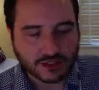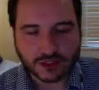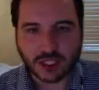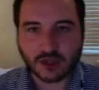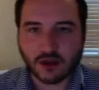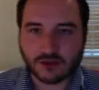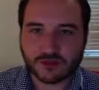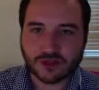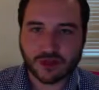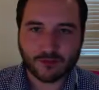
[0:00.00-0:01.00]

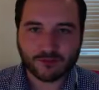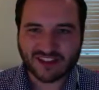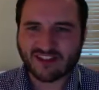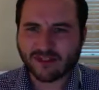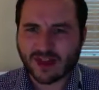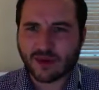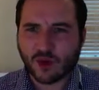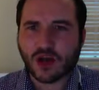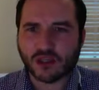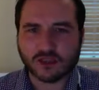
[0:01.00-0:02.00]
Seagulls, um, definitely in
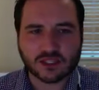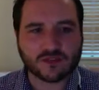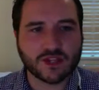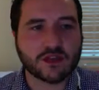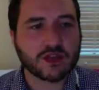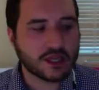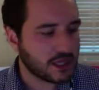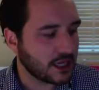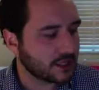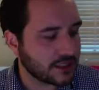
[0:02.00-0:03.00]
Worthing this video.
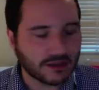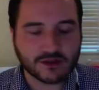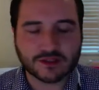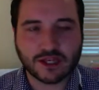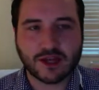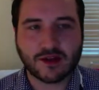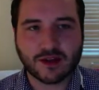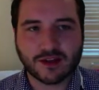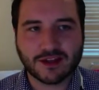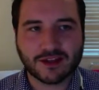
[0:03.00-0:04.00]
Uh, seagulls uh,
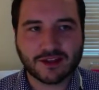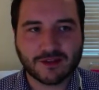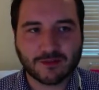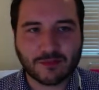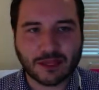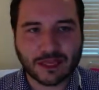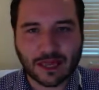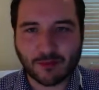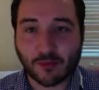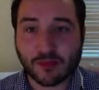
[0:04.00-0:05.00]
making a
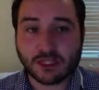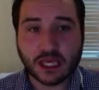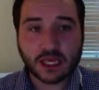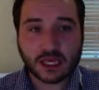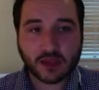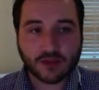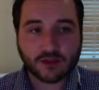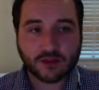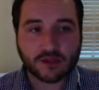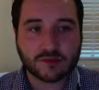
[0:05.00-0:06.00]
cameo appearance. Yeah,
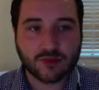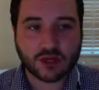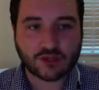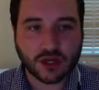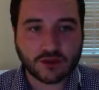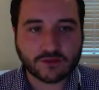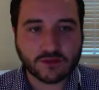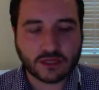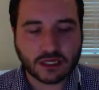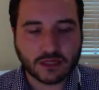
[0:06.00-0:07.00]
30 Marine Drive,
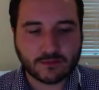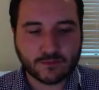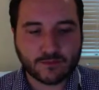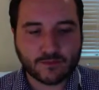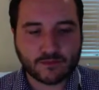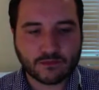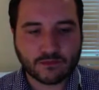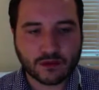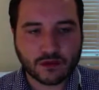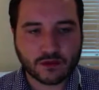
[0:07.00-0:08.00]
um,
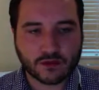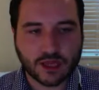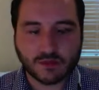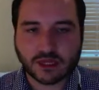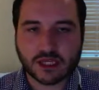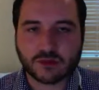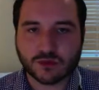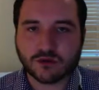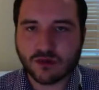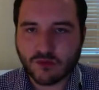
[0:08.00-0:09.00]
the application
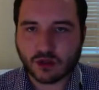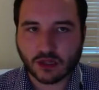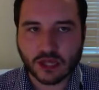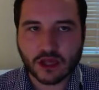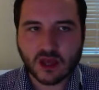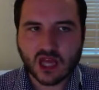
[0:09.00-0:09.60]
was to remodel it